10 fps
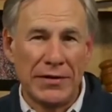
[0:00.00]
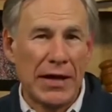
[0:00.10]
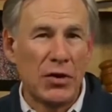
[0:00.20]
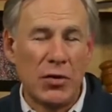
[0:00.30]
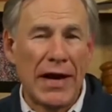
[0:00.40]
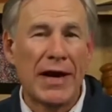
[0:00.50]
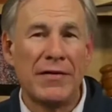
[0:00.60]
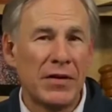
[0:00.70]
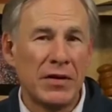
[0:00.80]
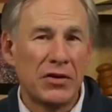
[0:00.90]
and they don't
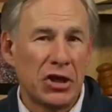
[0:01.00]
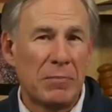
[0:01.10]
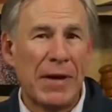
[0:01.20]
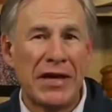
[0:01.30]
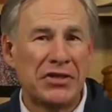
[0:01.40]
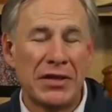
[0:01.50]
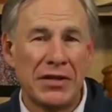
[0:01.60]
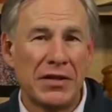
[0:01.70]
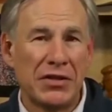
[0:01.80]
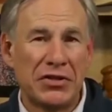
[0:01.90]
have the
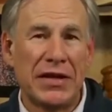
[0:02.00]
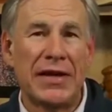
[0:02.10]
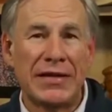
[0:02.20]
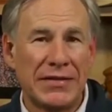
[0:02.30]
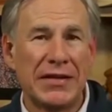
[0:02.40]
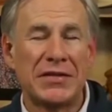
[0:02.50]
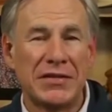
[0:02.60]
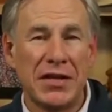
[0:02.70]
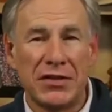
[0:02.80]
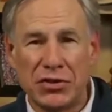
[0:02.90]
capacity that a state like
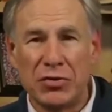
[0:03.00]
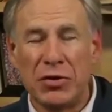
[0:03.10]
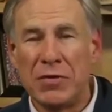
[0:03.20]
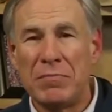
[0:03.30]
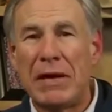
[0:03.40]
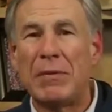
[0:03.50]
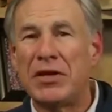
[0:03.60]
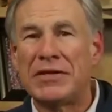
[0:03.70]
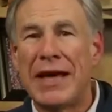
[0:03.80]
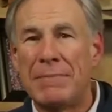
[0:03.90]
Texas does to be
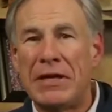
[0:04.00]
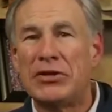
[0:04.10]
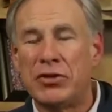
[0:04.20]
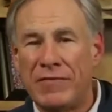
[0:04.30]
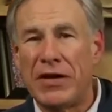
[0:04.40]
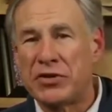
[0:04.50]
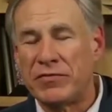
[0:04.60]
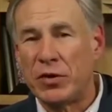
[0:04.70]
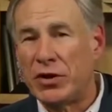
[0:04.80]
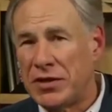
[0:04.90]
able to tap into
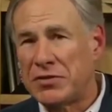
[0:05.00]
fossil fuel.